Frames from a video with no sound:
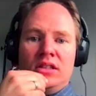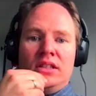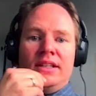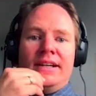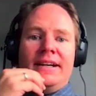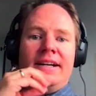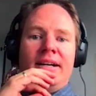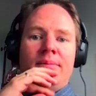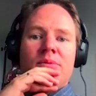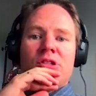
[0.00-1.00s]

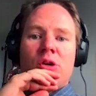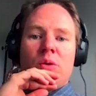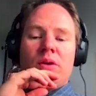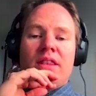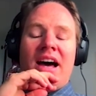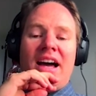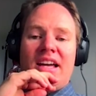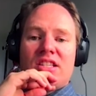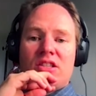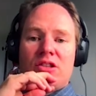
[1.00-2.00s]
So the
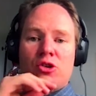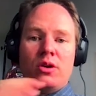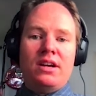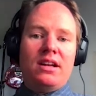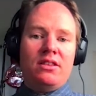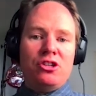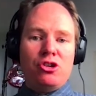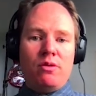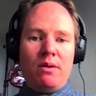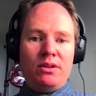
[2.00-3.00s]
highest, the shoe
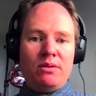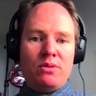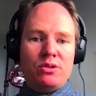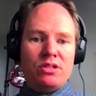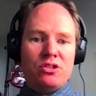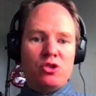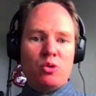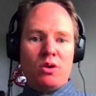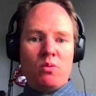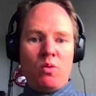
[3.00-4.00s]
I want the most is a
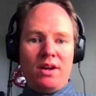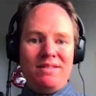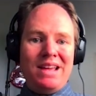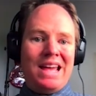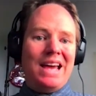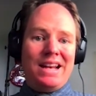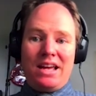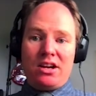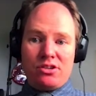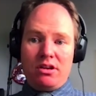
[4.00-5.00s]
Jordan 1, and I
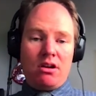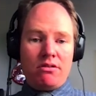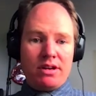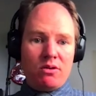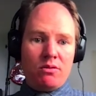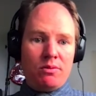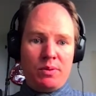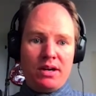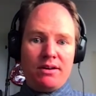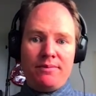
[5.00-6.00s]
actually already own a
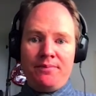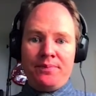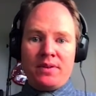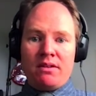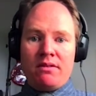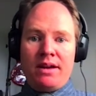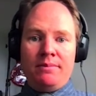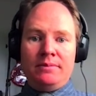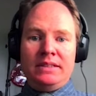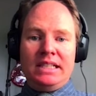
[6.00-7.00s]
pair, right?
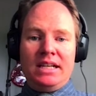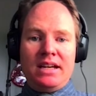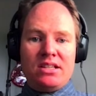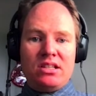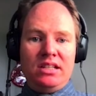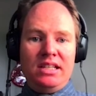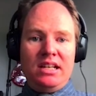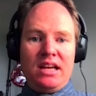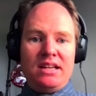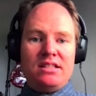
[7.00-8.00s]
It has clean
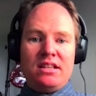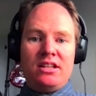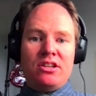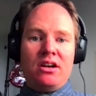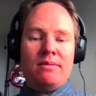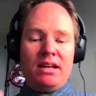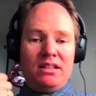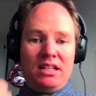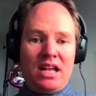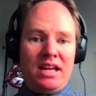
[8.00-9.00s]
lines, and I talk about the
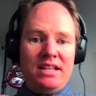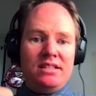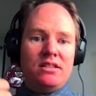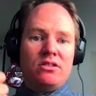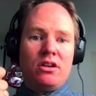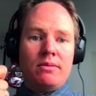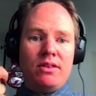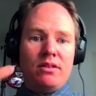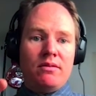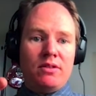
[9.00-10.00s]
lines, talk about
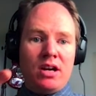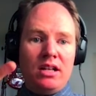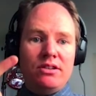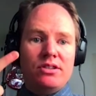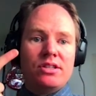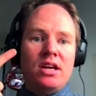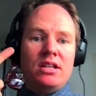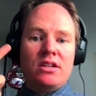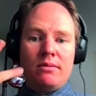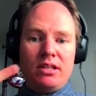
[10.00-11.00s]
the colors,
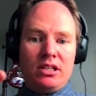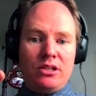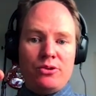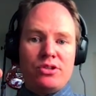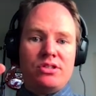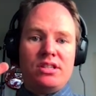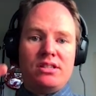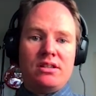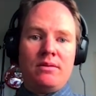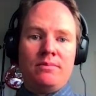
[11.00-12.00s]
talk about the closure
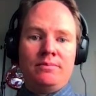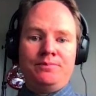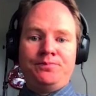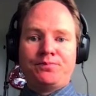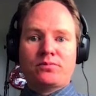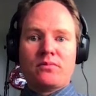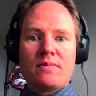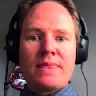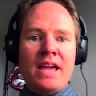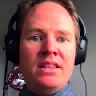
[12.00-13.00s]
system,
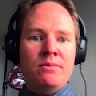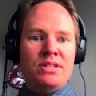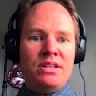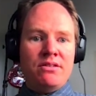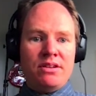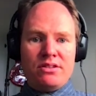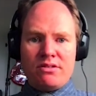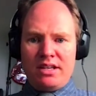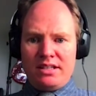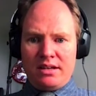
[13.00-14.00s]
and the materials,
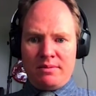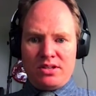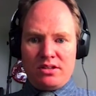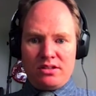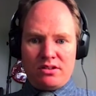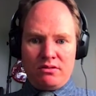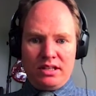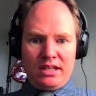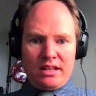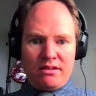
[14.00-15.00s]
right? Did I mention it's only
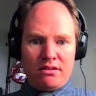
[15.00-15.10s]
leather?